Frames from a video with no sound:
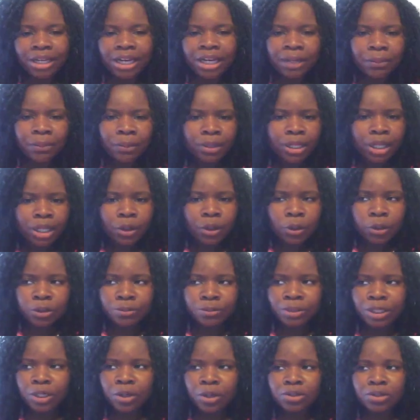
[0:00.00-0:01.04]
Anyone that knows
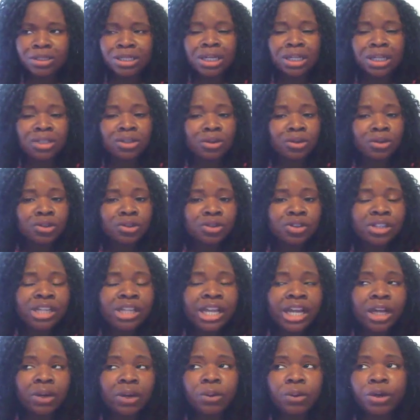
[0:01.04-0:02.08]
me knows that I don't use
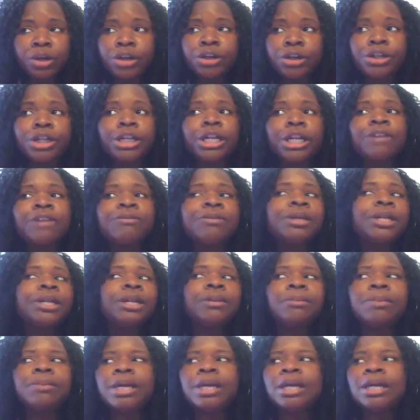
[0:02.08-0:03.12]
the N word, and I've been
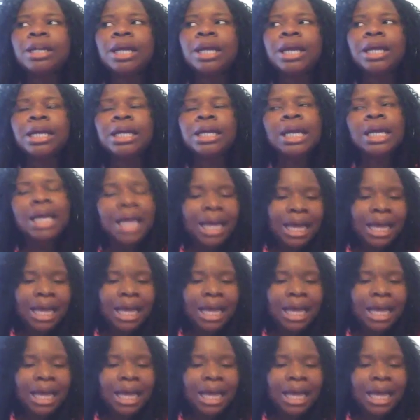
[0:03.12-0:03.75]
a big like,